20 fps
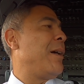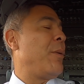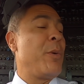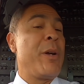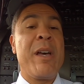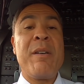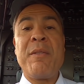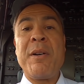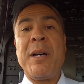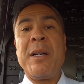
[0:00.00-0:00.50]
we
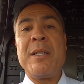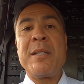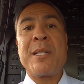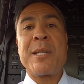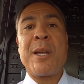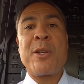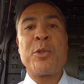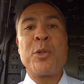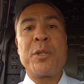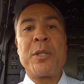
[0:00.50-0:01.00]
have a
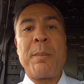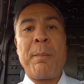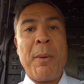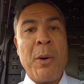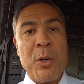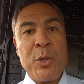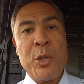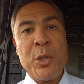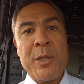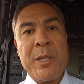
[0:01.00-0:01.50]
scheduled
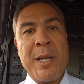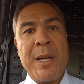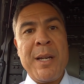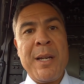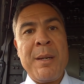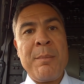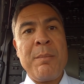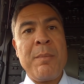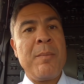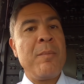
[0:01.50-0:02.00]
departure
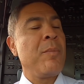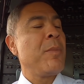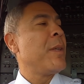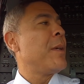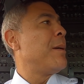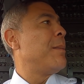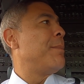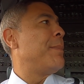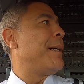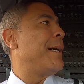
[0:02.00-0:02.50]
time,
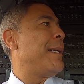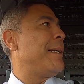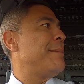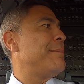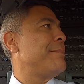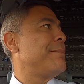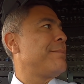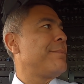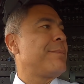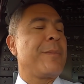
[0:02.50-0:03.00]
but
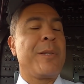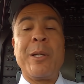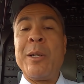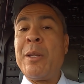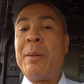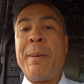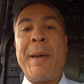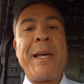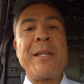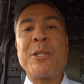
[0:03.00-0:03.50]
you know,
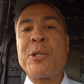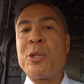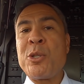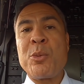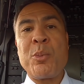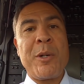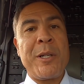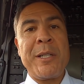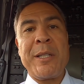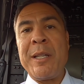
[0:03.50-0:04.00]
the passengers
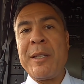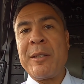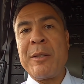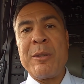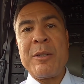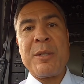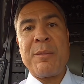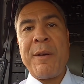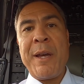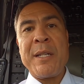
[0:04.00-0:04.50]
want to get
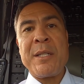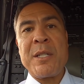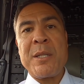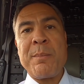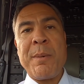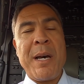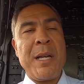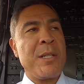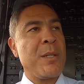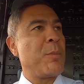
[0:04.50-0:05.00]
there as fast as
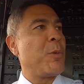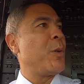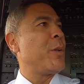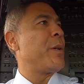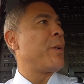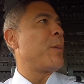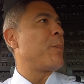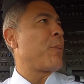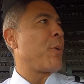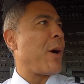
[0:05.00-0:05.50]
possible.
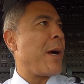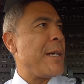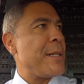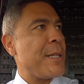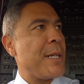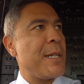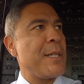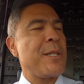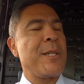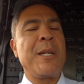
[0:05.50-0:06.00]
They're
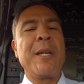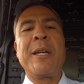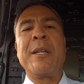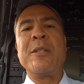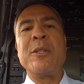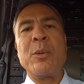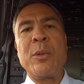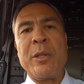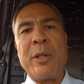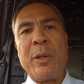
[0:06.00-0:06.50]
processing and
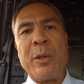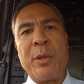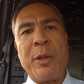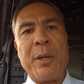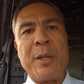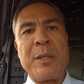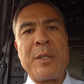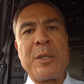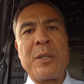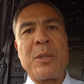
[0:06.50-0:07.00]
doing their
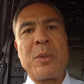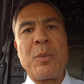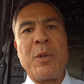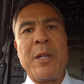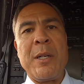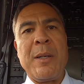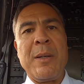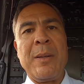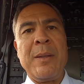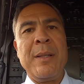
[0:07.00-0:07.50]
things as
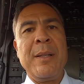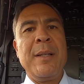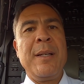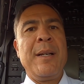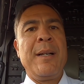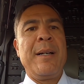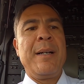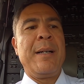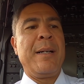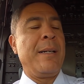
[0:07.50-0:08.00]
well.
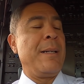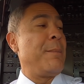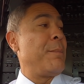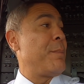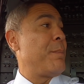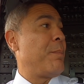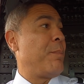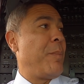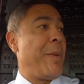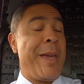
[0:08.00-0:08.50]

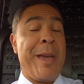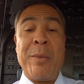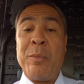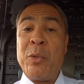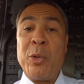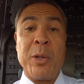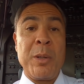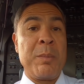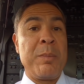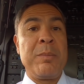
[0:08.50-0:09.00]
And
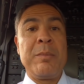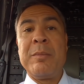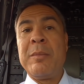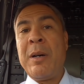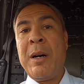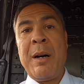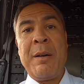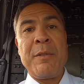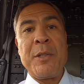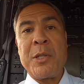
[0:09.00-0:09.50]
we're
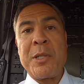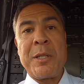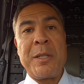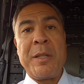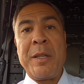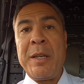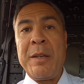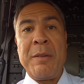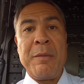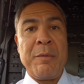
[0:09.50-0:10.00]
obviously,
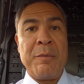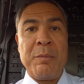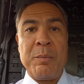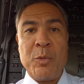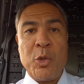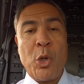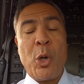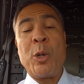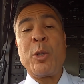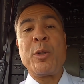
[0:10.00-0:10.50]
they've
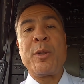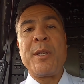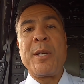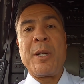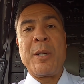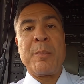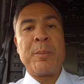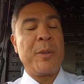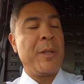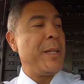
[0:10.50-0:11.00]
chartered the
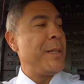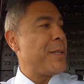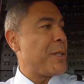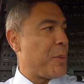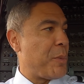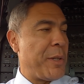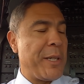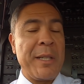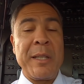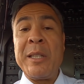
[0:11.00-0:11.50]
airplane, so
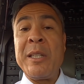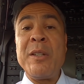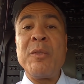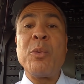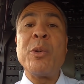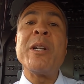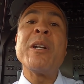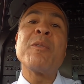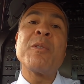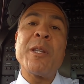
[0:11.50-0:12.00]
we can leave
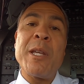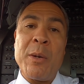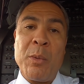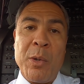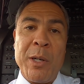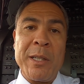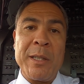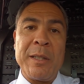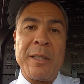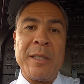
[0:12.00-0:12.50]
whenever they
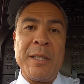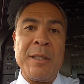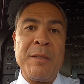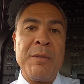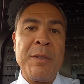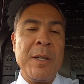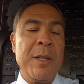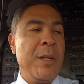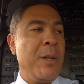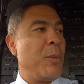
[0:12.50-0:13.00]
want to leave,
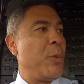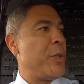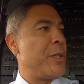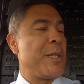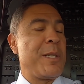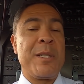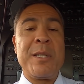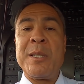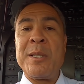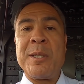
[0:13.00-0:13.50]
which
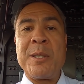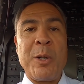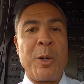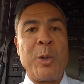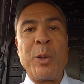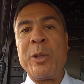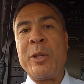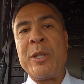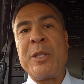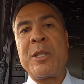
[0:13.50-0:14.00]
is as
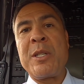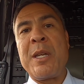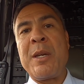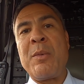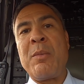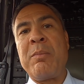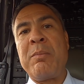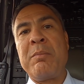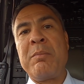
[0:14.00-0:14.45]
early as they